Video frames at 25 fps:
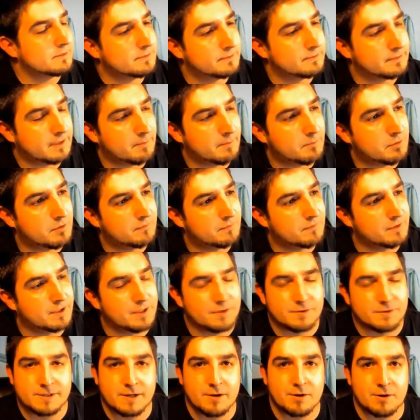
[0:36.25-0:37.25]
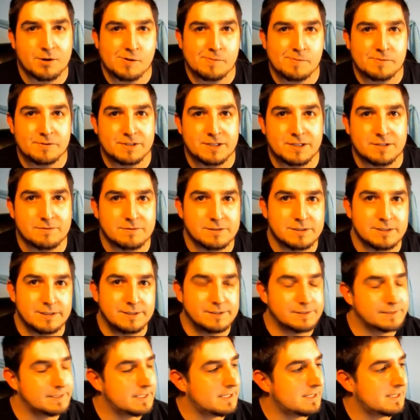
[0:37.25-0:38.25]
They put videos out almost every
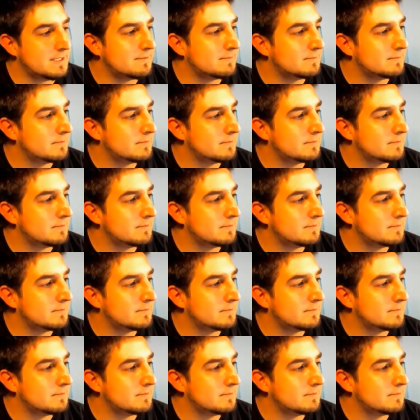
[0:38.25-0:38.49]
single day.